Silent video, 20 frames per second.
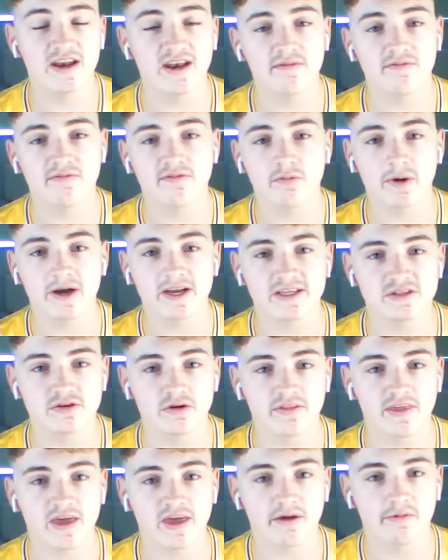in for when he's
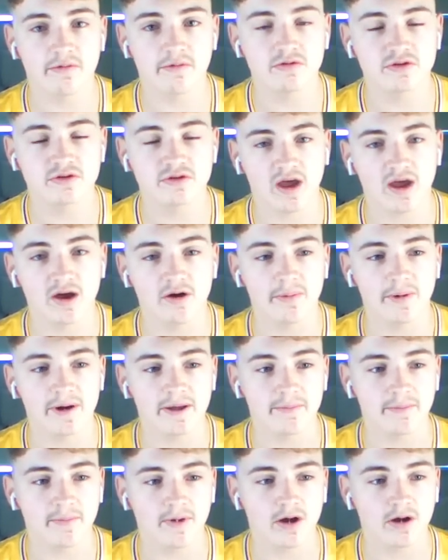not there and also helping
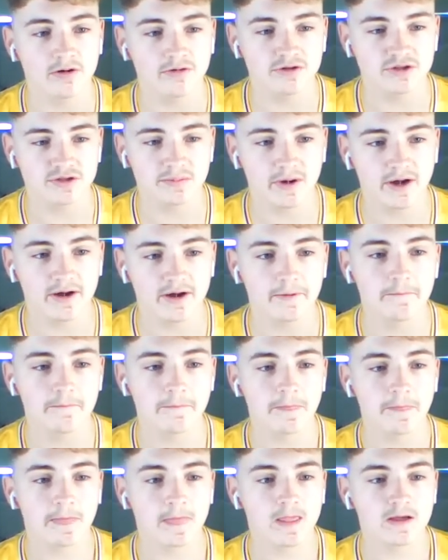him coach. But
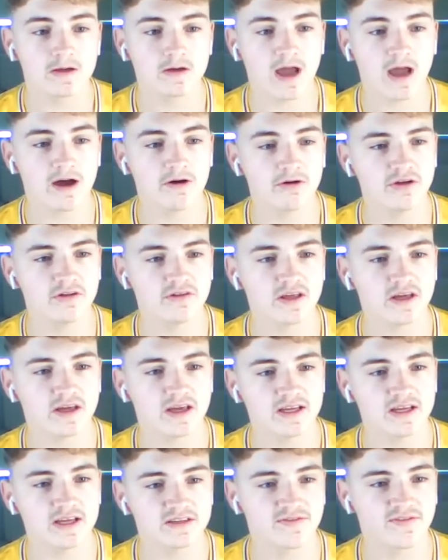how do you think
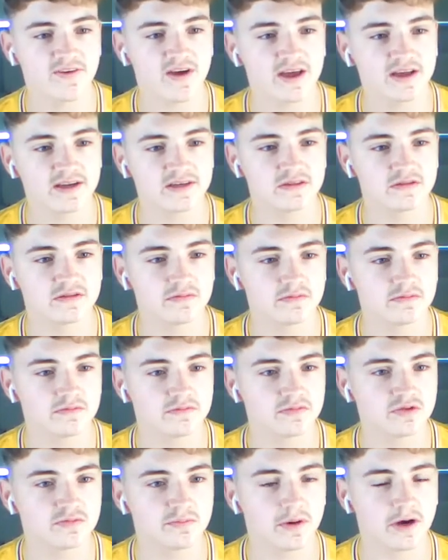he's fared
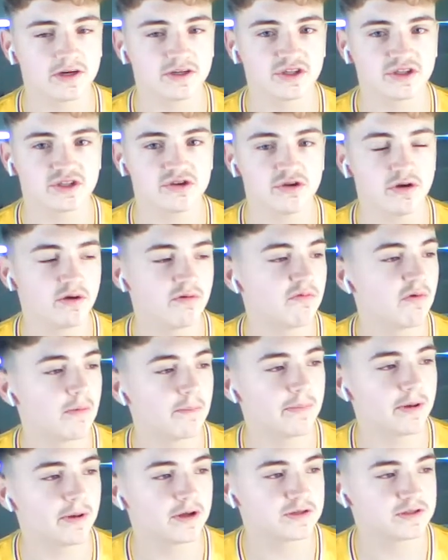by just doing it with
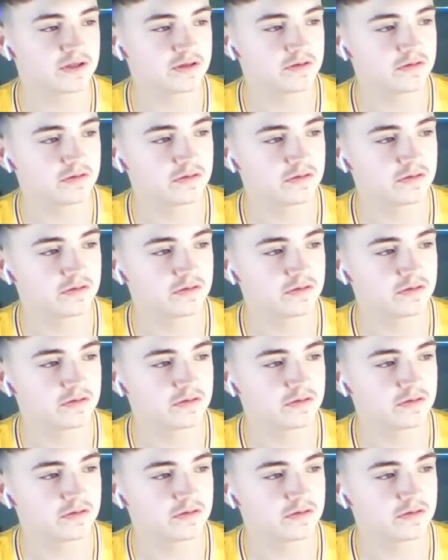one person?